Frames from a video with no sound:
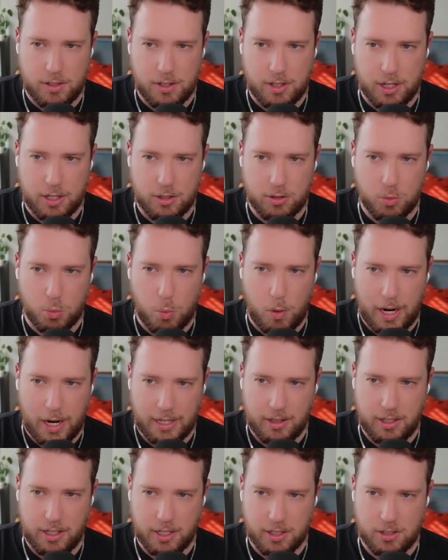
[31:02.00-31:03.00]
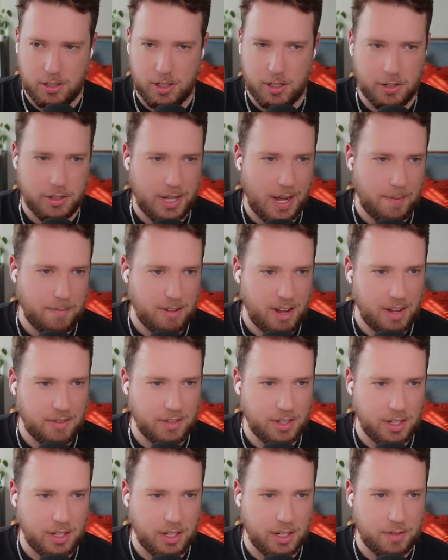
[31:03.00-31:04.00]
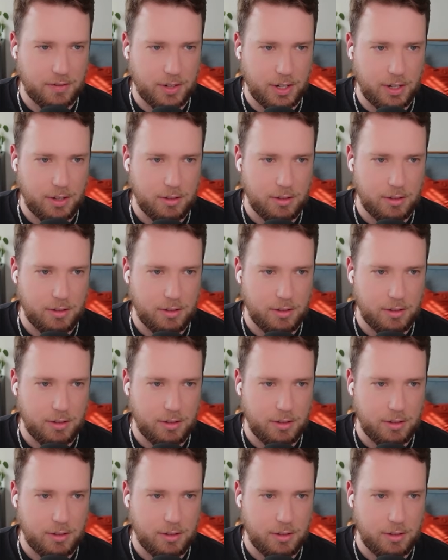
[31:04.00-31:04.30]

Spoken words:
that is widely considered top 5 in the NFL.